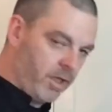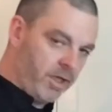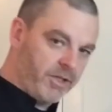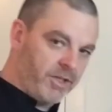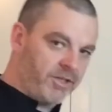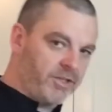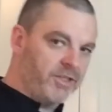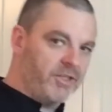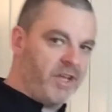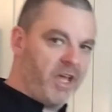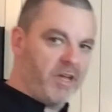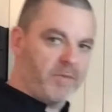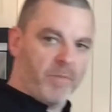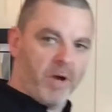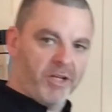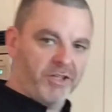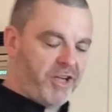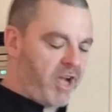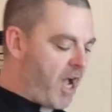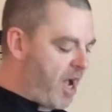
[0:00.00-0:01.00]
Doesn't take
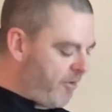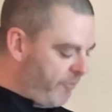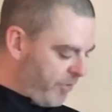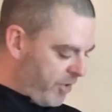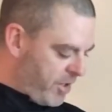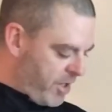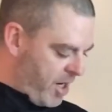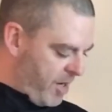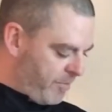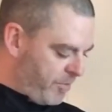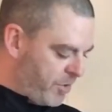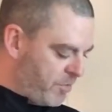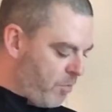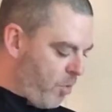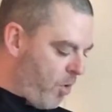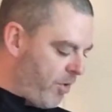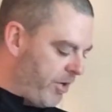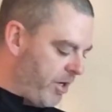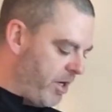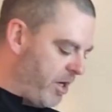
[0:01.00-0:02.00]
much. A 1/2 cup is
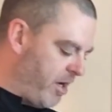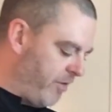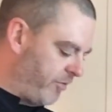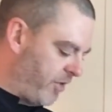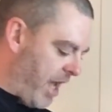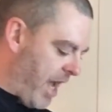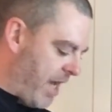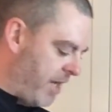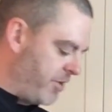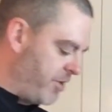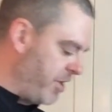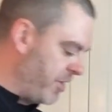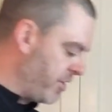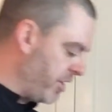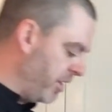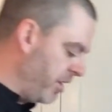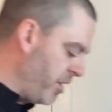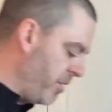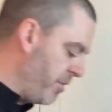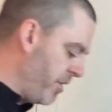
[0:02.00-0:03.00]
more than enough to add just
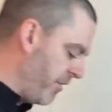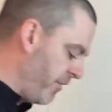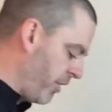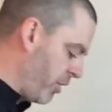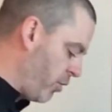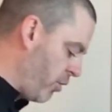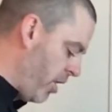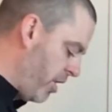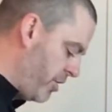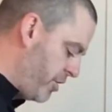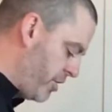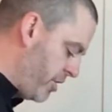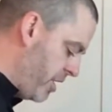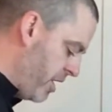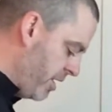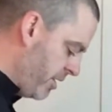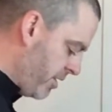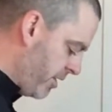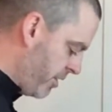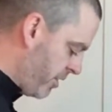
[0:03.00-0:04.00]
a little bit of a crunch
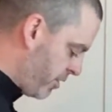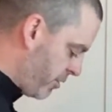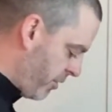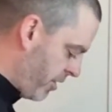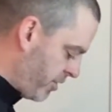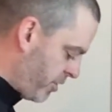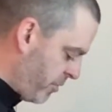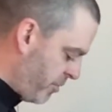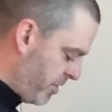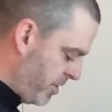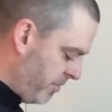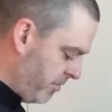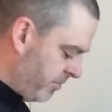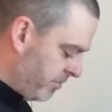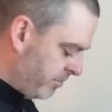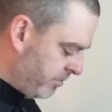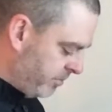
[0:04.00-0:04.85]
to this recipe.